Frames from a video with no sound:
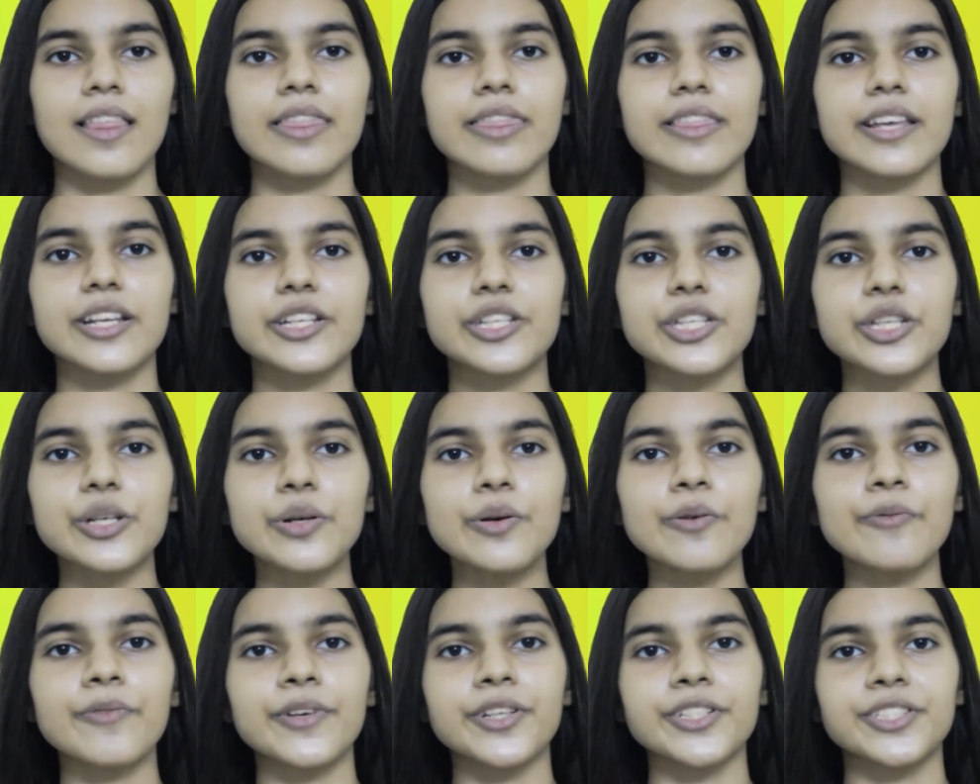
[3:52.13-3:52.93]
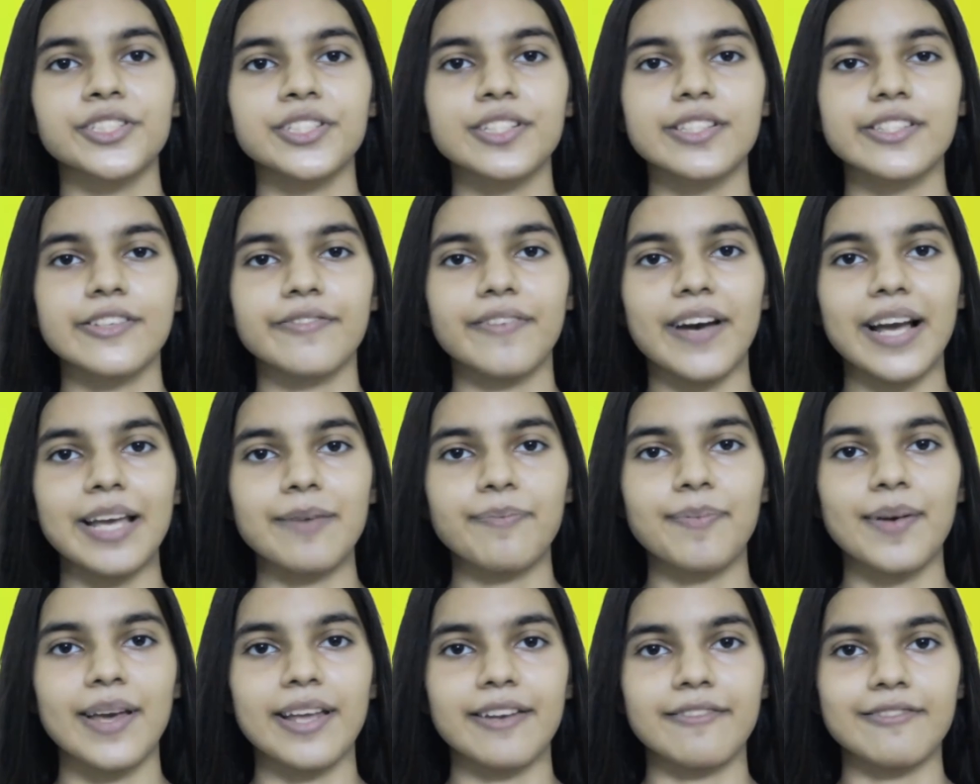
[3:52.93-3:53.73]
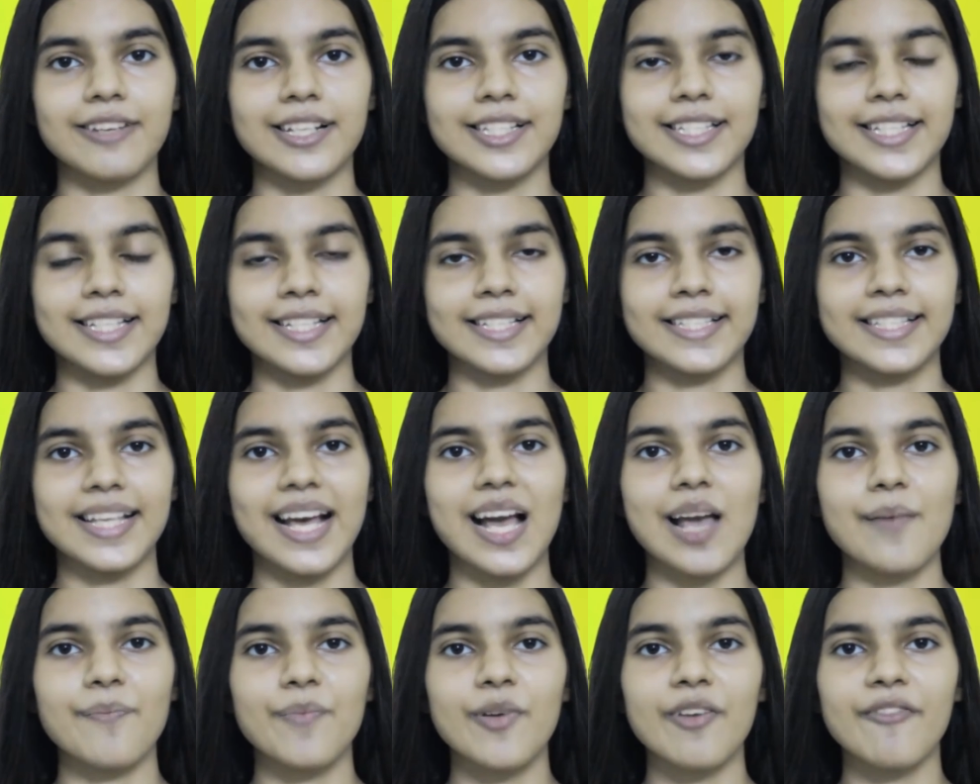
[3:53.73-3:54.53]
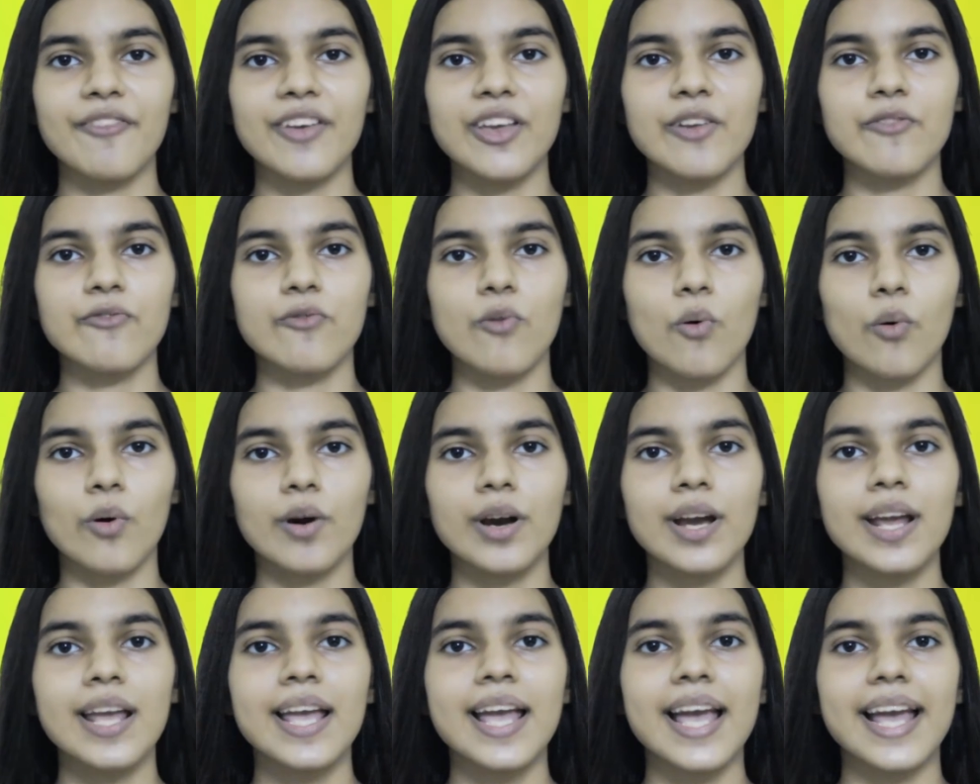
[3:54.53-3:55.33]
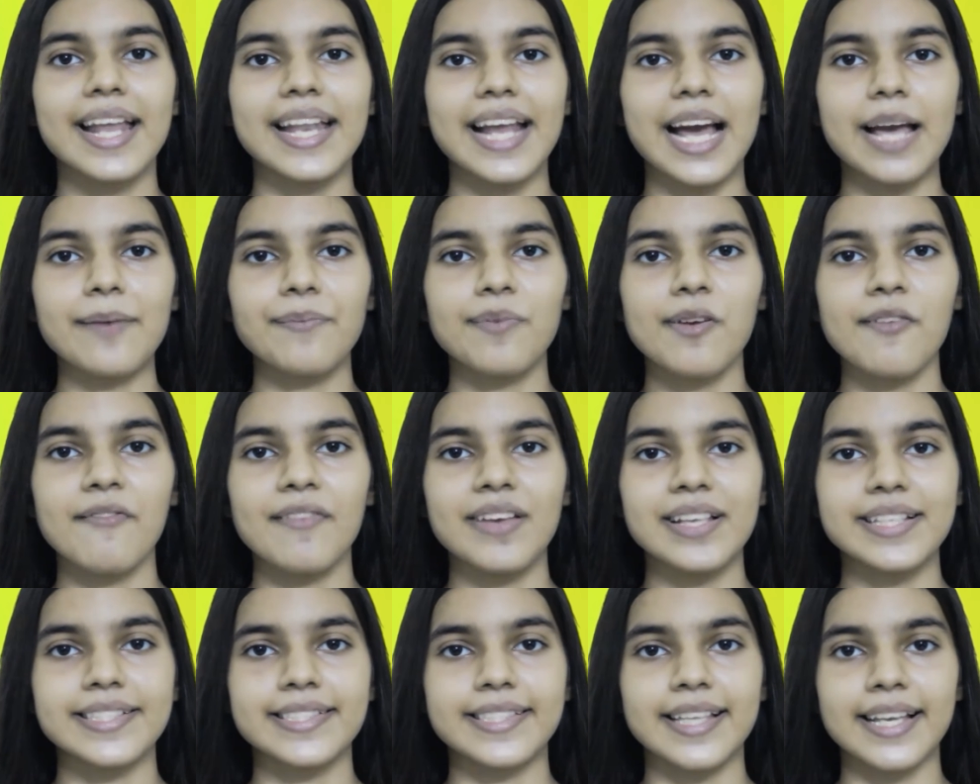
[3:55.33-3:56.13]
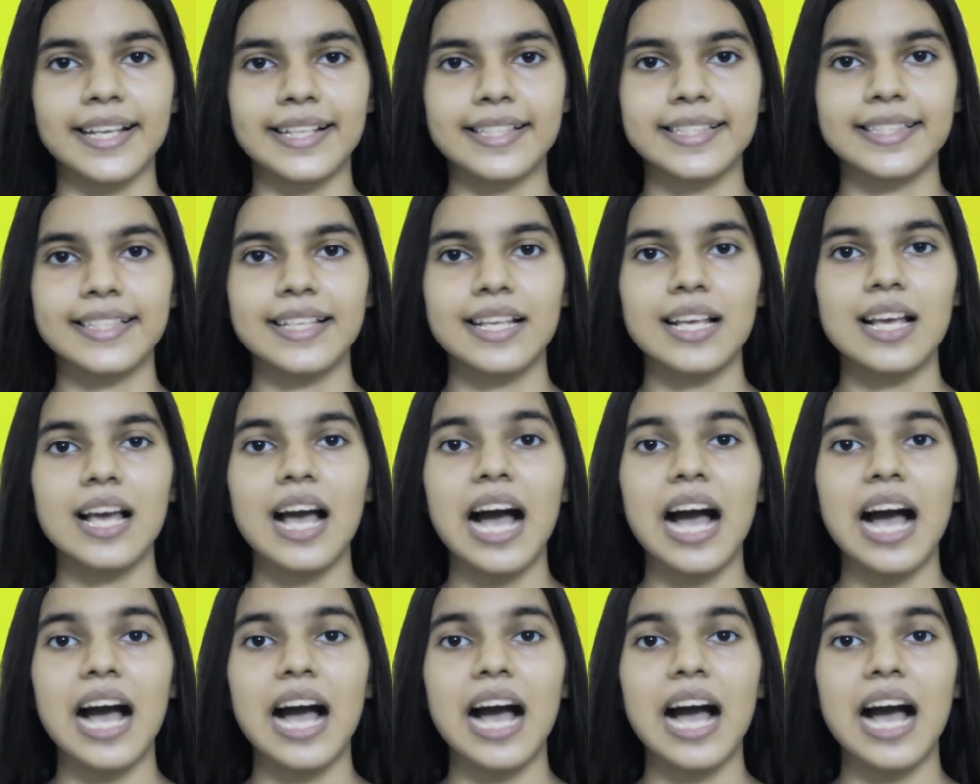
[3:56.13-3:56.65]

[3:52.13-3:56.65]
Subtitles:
There are 2 versions of IP addresses, IPv4 and IPv6.